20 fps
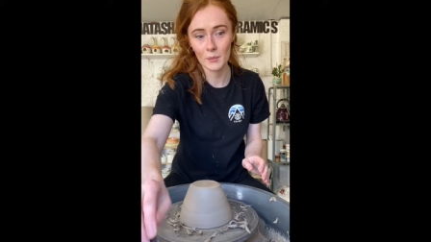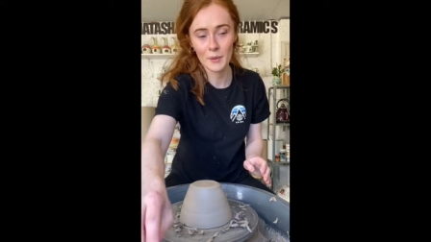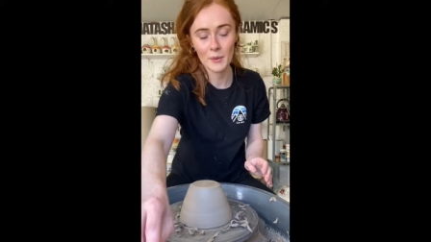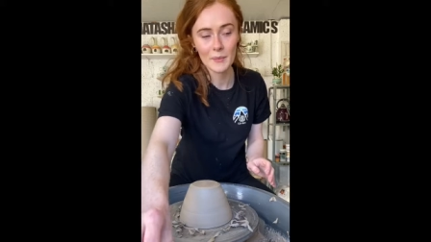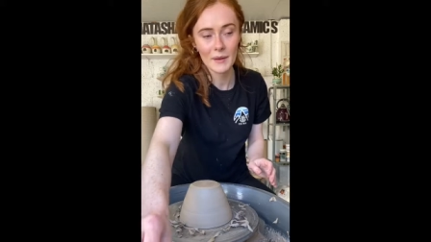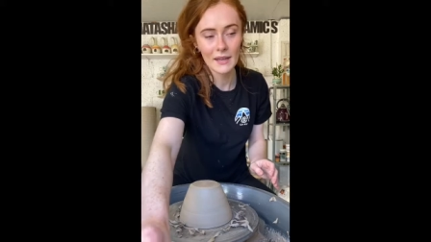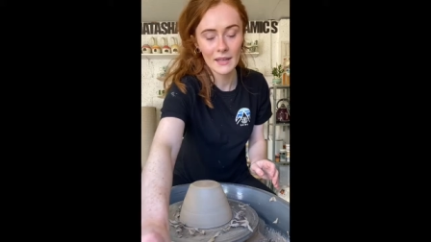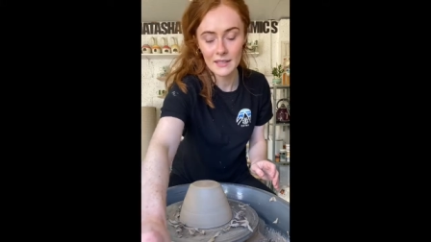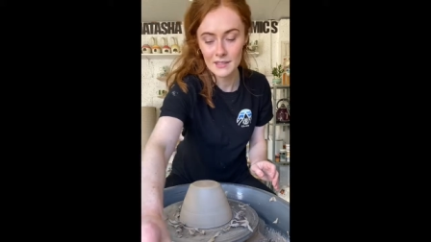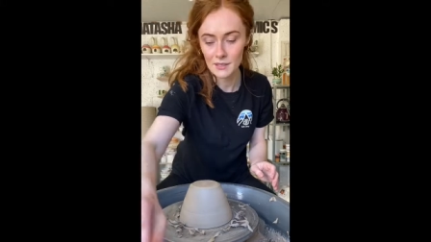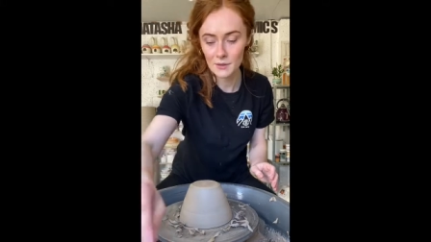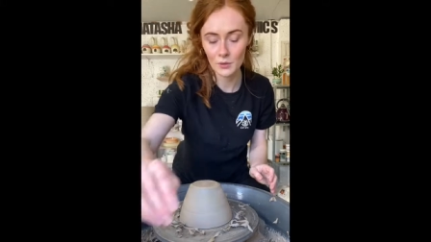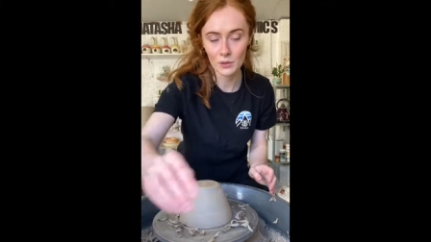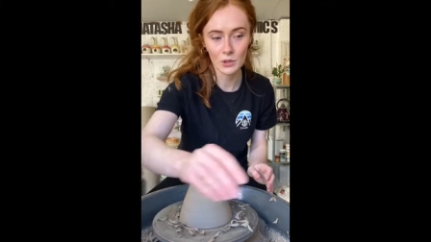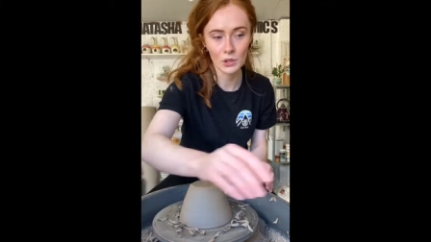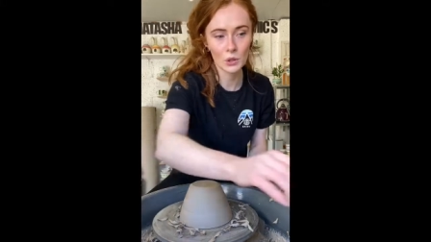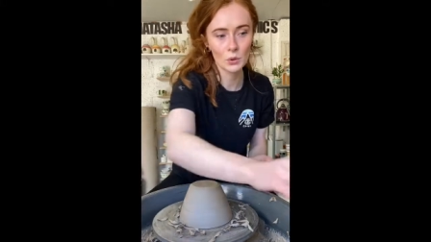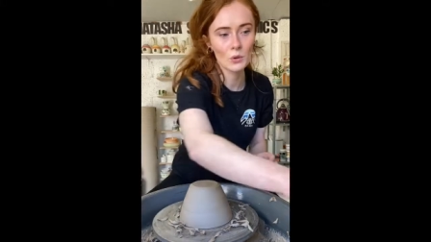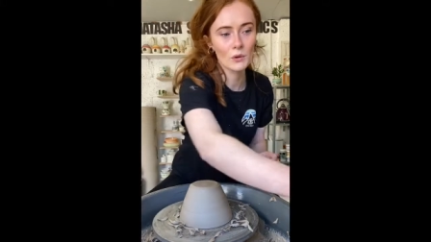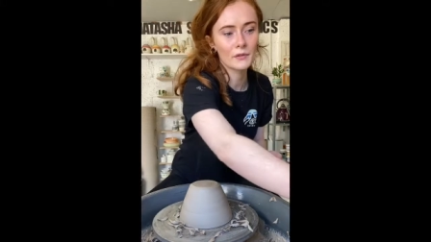will be me. So I'm
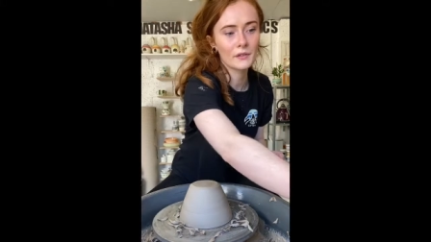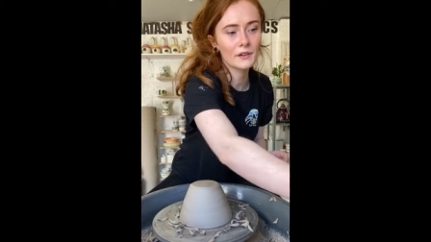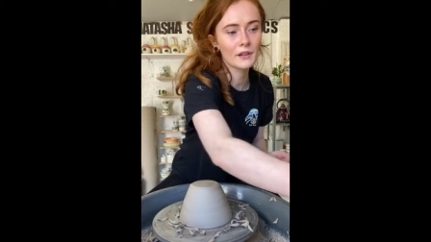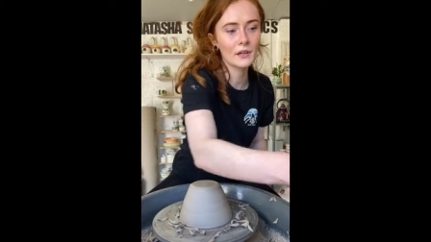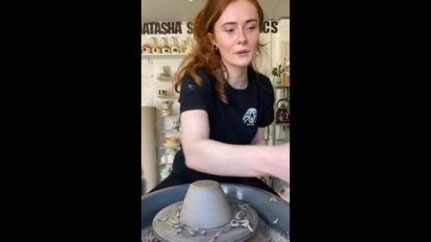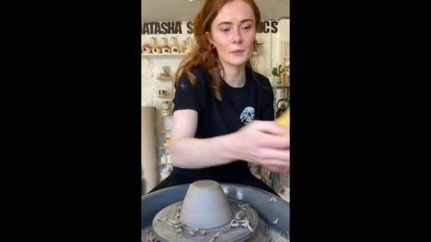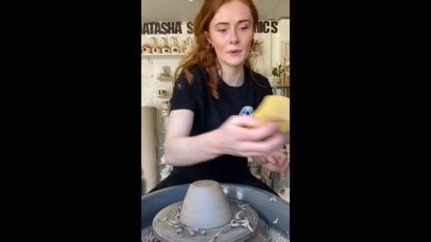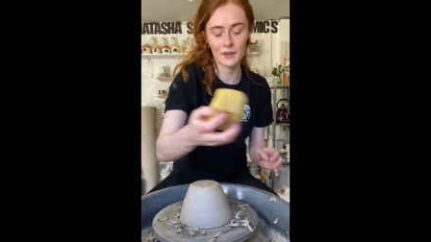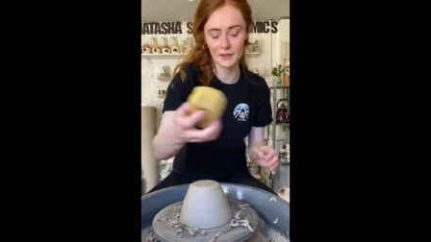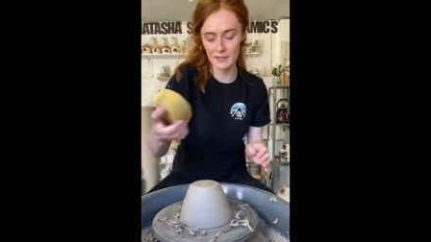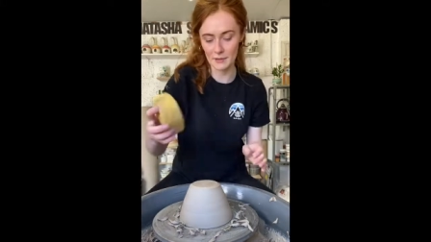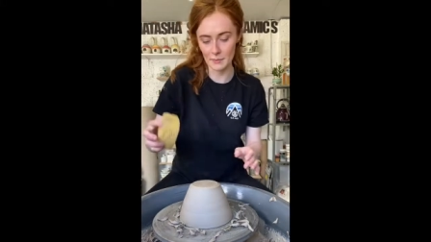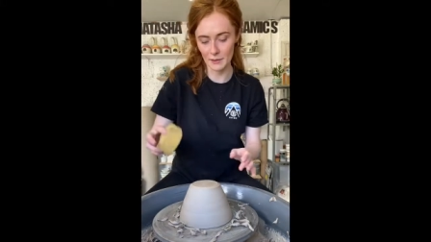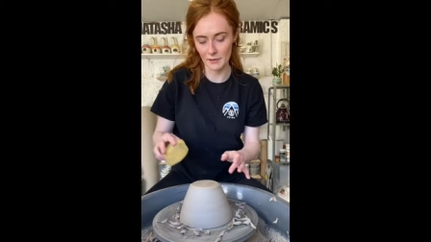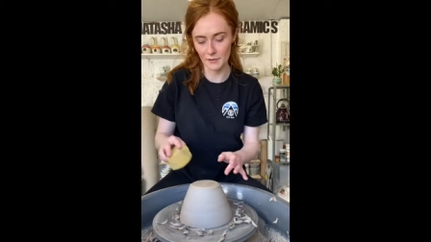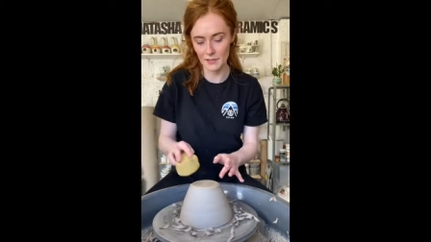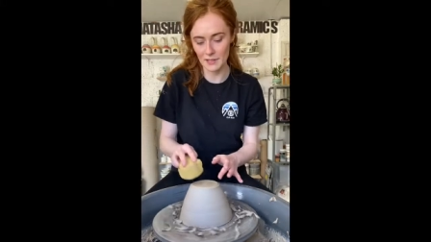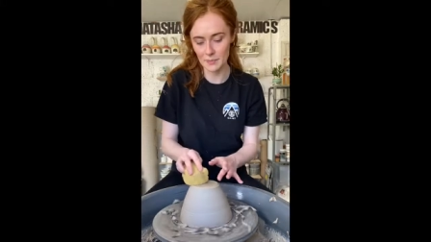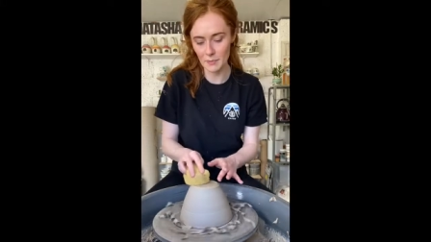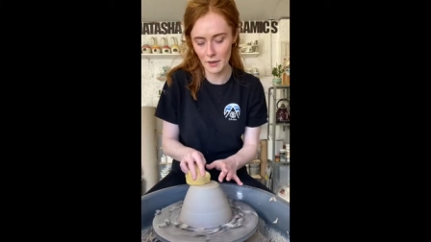going to go over it with a
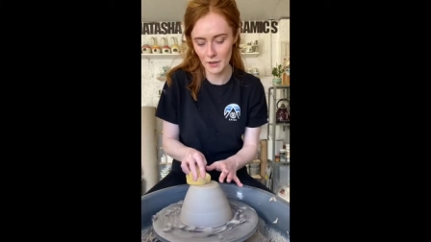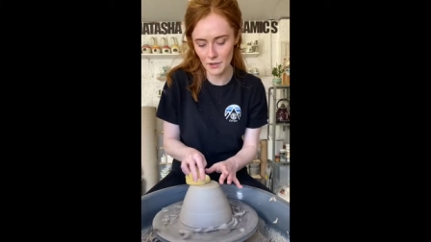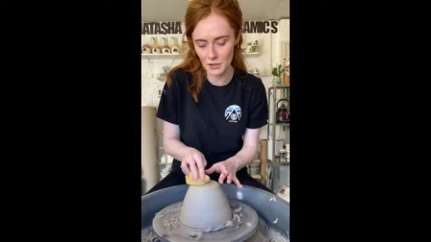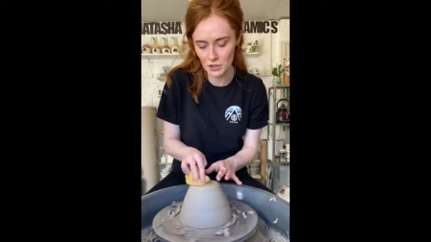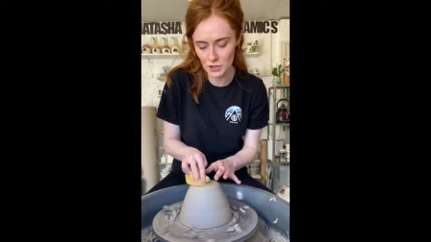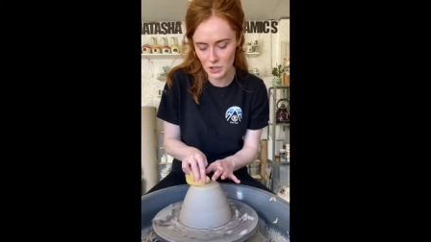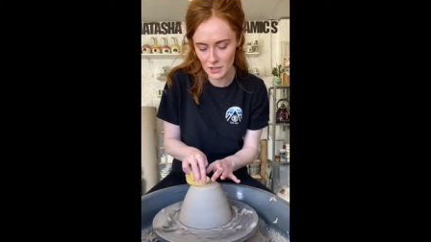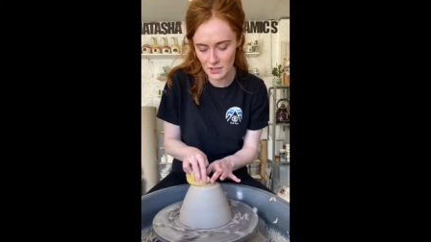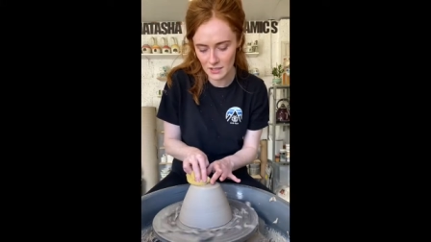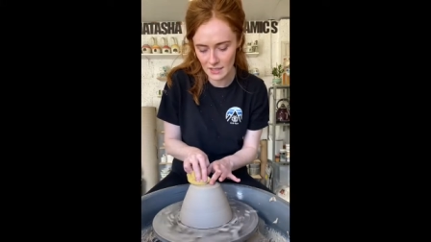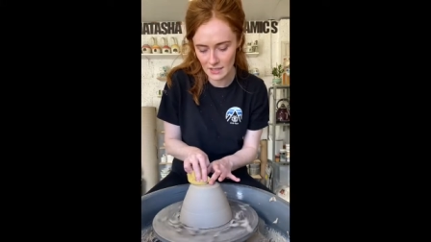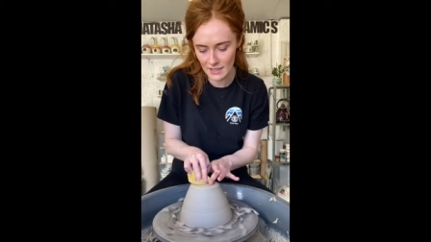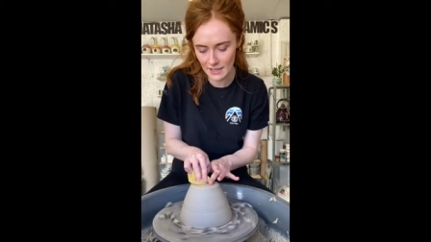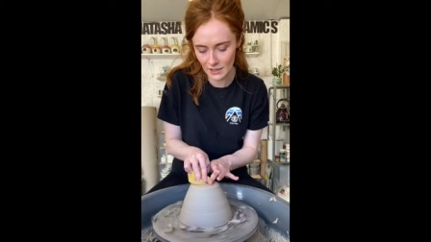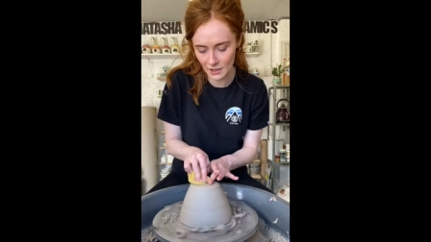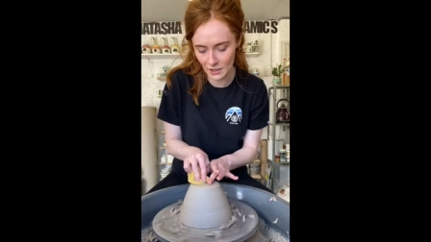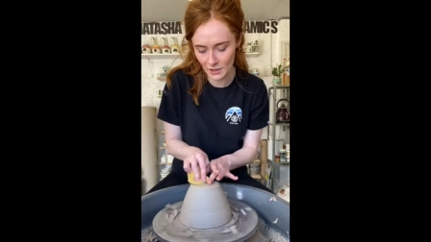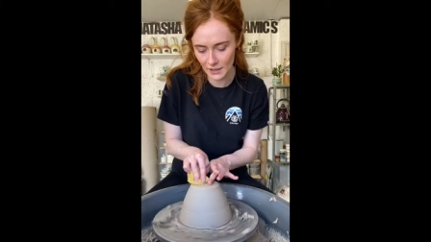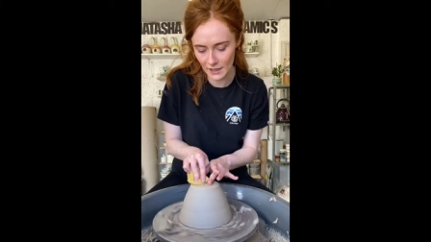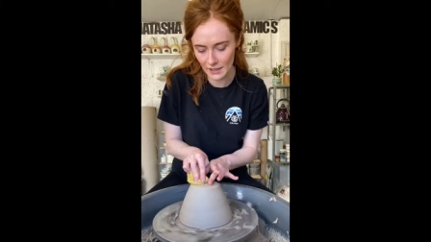bit of a sponge just to
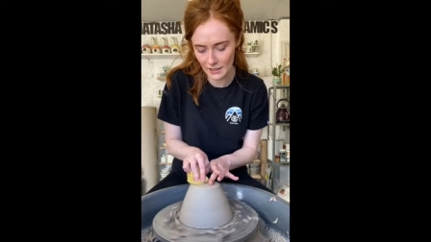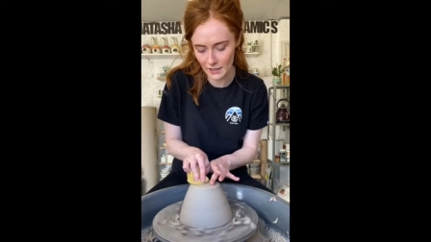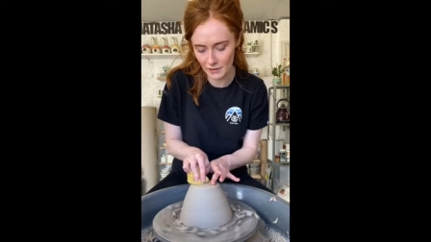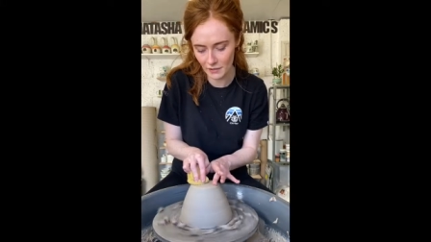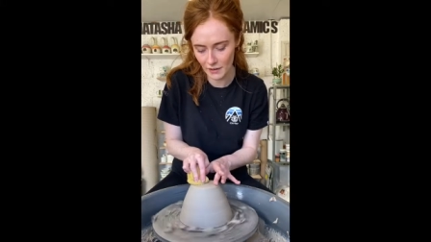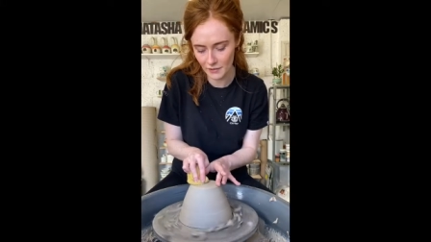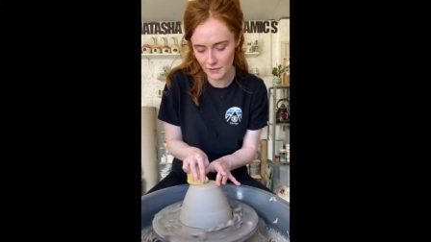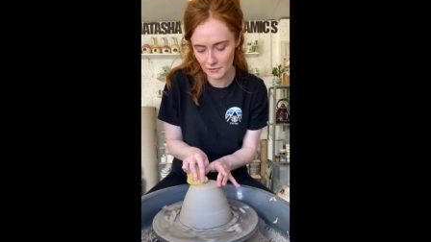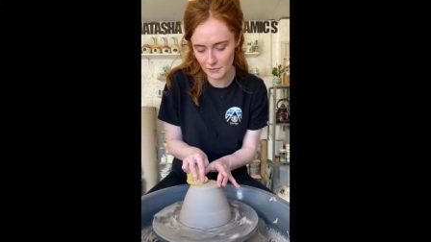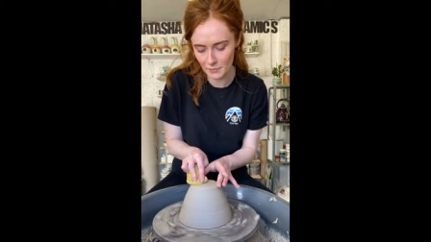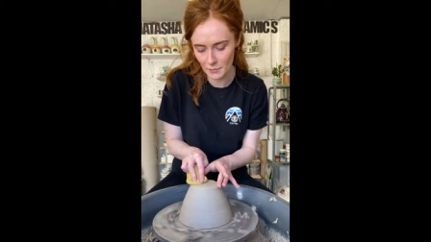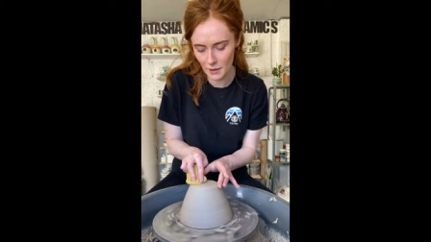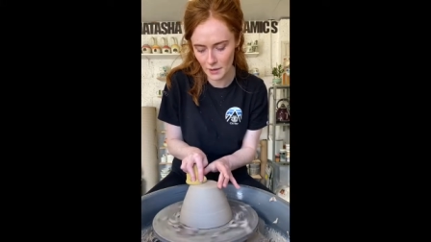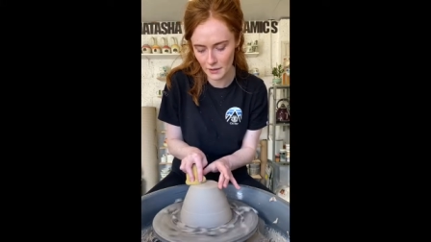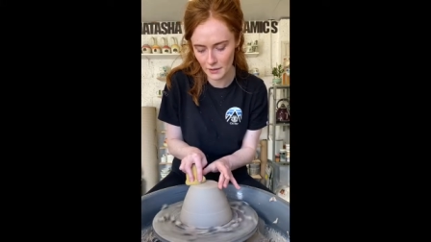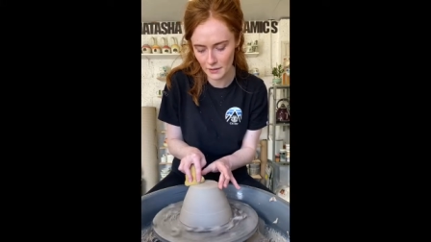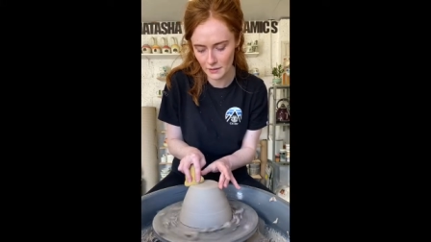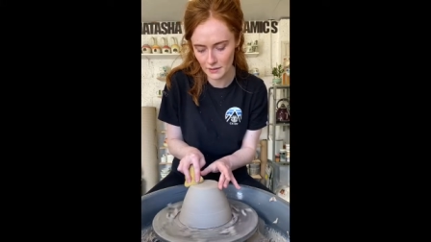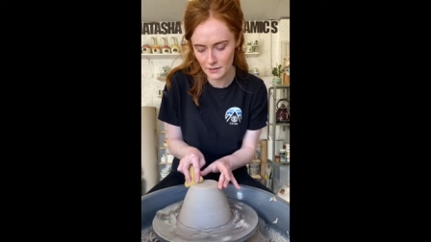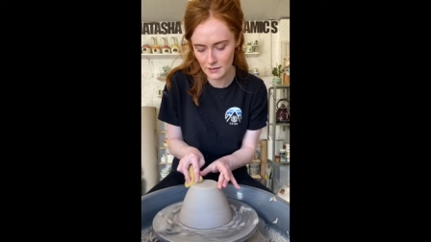take out any rough
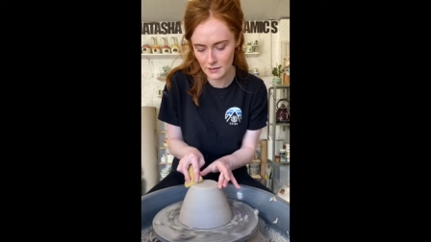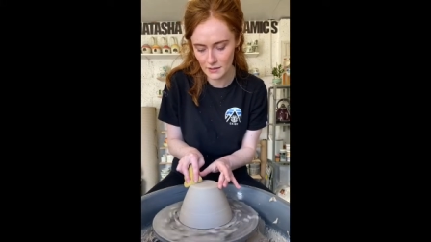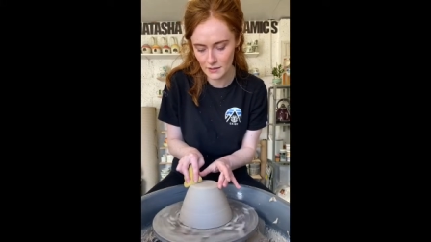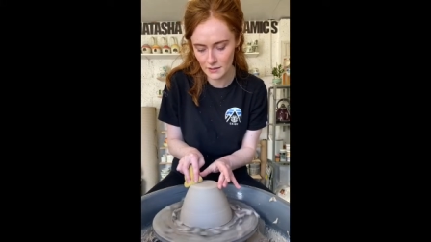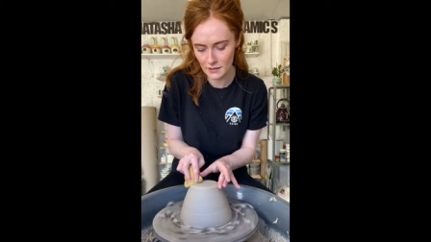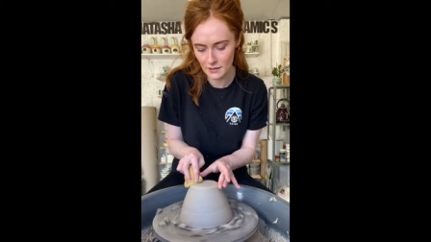marks